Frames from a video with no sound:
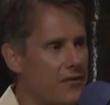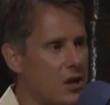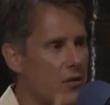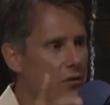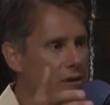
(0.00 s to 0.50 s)

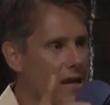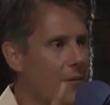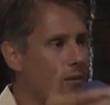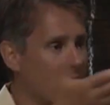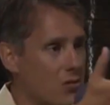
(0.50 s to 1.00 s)
So for
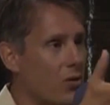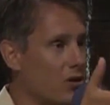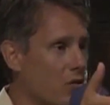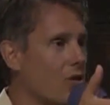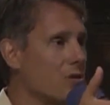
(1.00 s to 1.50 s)
example, this is where the
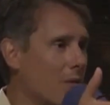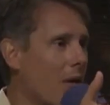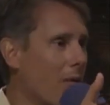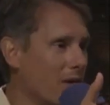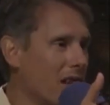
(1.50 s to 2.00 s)
tourism
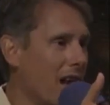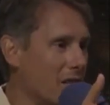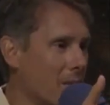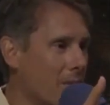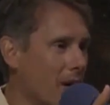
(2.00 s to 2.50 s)
departments could
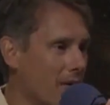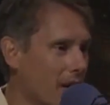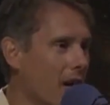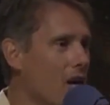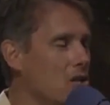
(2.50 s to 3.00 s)
actually be part of
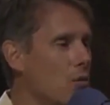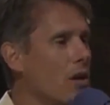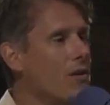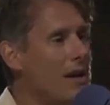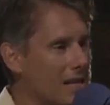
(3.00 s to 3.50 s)
it. So yeah.
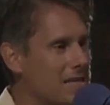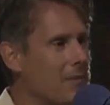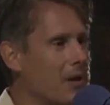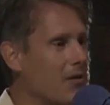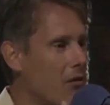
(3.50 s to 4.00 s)
when you get
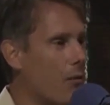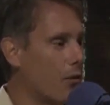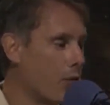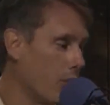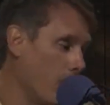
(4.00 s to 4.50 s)
something from
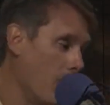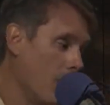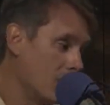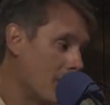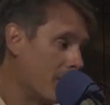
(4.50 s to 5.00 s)
Peru,
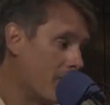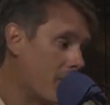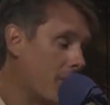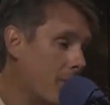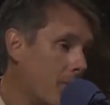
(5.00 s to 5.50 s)
something
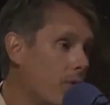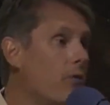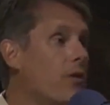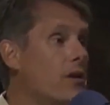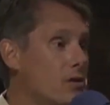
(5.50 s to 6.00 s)
from the
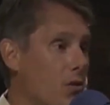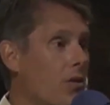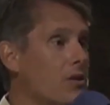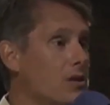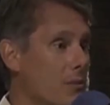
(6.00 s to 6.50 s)
Peruvian
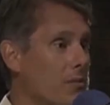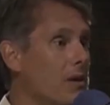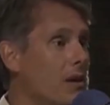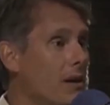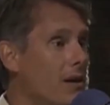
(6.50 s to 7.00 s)
tourism.
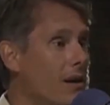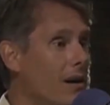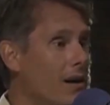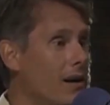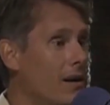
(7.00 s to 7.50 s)

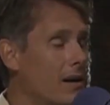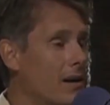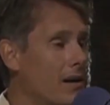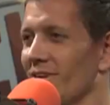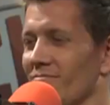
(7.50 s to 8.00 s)
Oh yeah, uh,
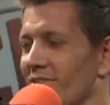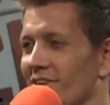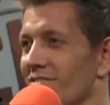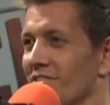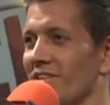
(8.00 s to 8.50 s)
we, we
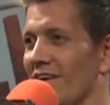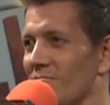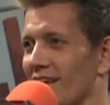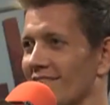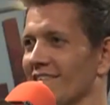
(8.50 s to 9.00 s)
don't yeah, do that,
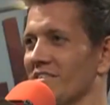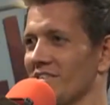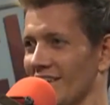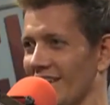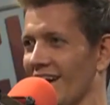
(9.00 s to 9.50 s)
but that's do a,
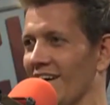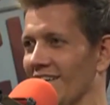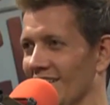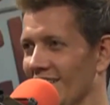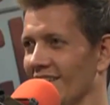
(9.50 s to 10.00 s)
interesting. Do a yeah.
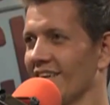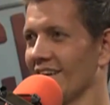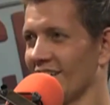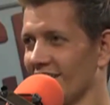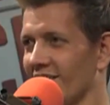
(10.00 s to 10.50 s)
stuffer
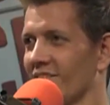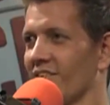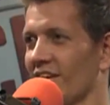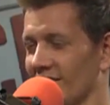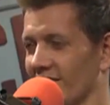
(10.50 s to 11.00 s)
right and get
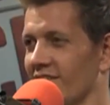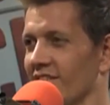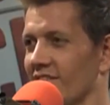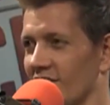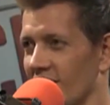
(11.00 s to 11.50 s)
right,
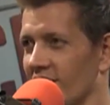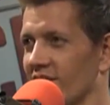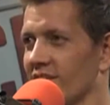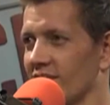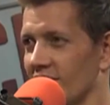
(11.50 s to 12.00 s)
or, or some right. type
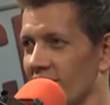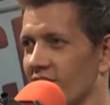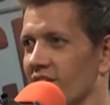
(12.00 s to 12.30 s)
of benefits.